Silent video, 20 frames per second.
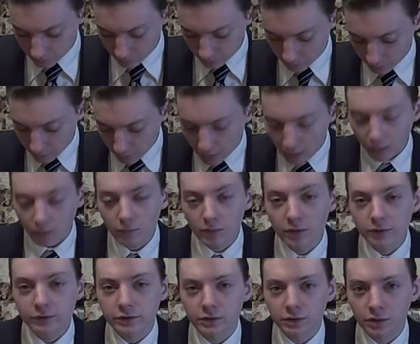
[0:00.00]
this
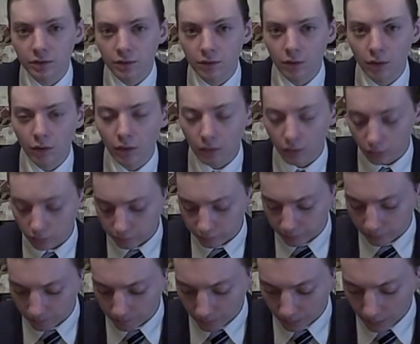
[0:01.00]
yellowish
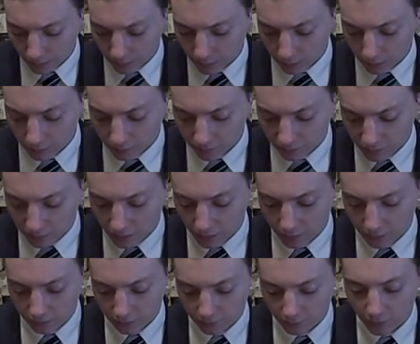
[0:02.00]
gold
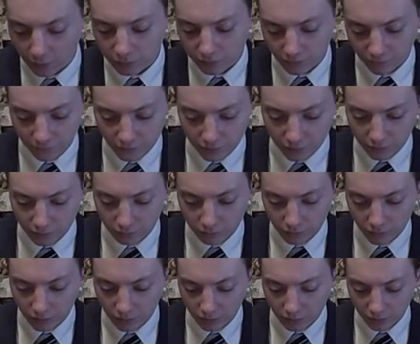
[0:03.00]
text, mostly for the
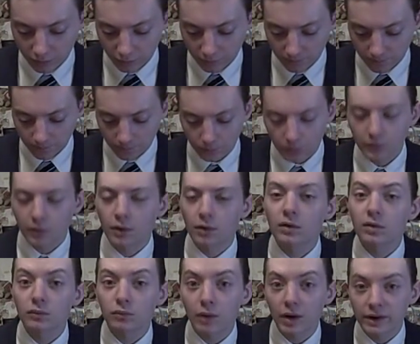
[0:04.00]
ingredients,
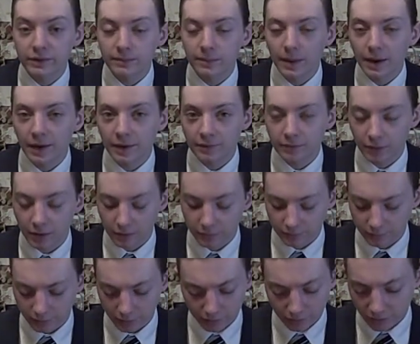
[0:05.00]
on a white
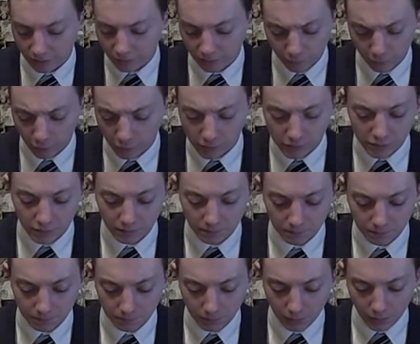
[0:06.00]
background that doesn't work.
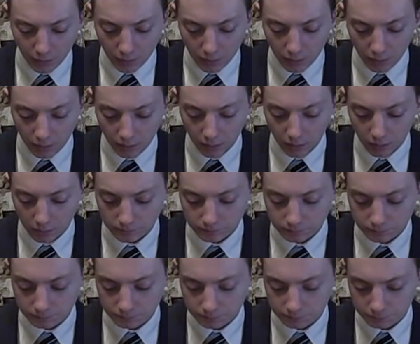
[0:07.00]

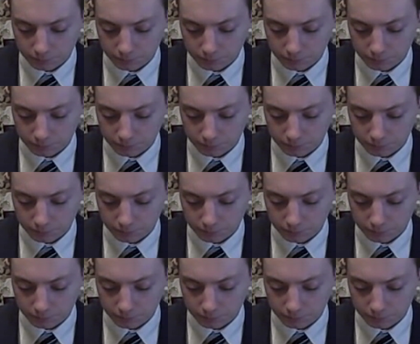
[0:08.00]
Um,